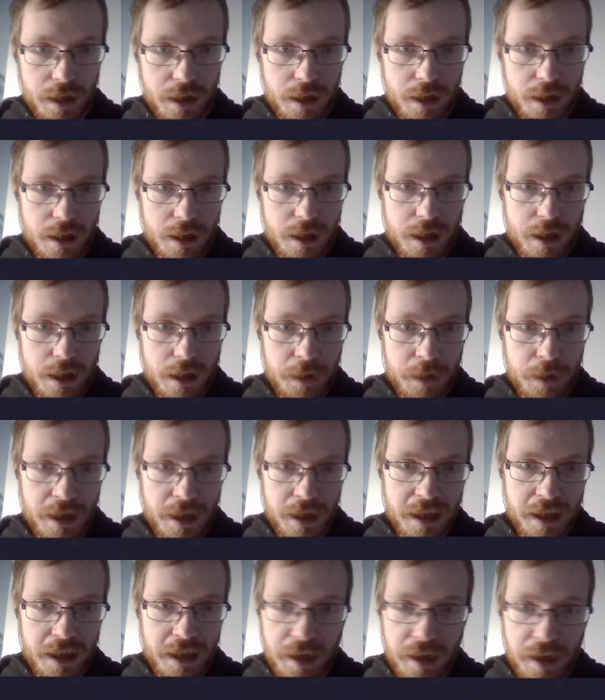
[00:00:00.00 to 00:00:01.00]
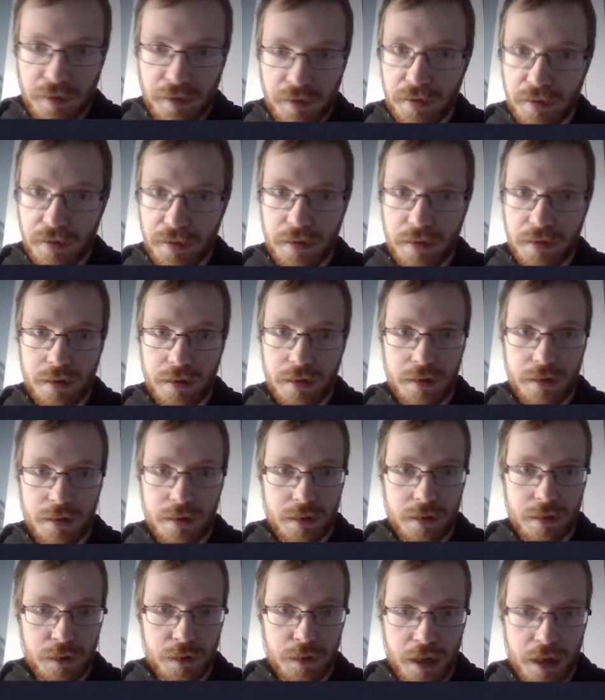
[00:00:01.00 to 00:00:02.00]
Anyway, that is
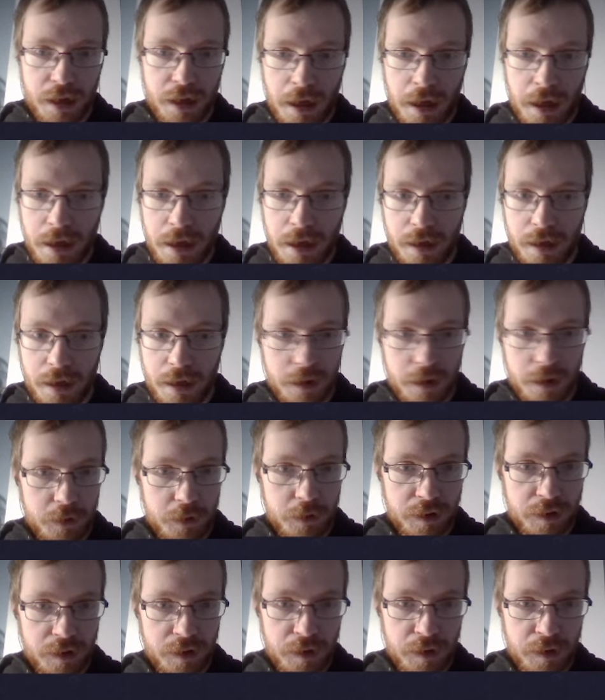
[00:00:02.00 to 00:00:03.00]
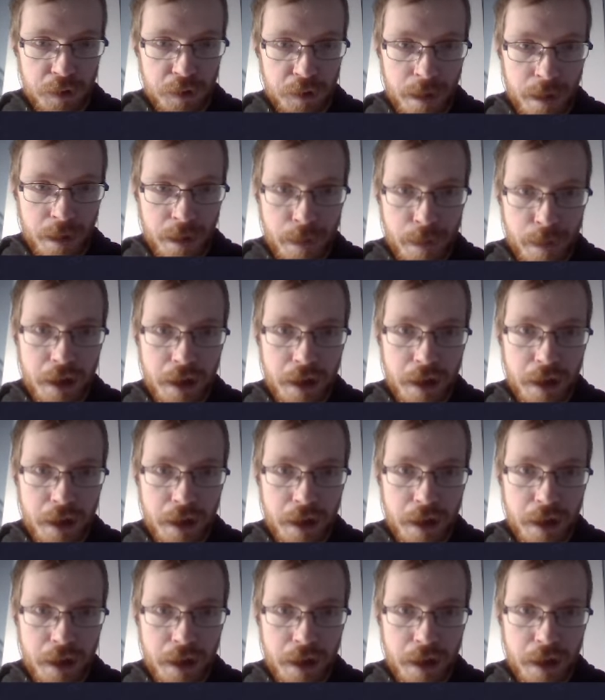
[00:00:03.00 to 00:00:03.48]
okay. Can still come back.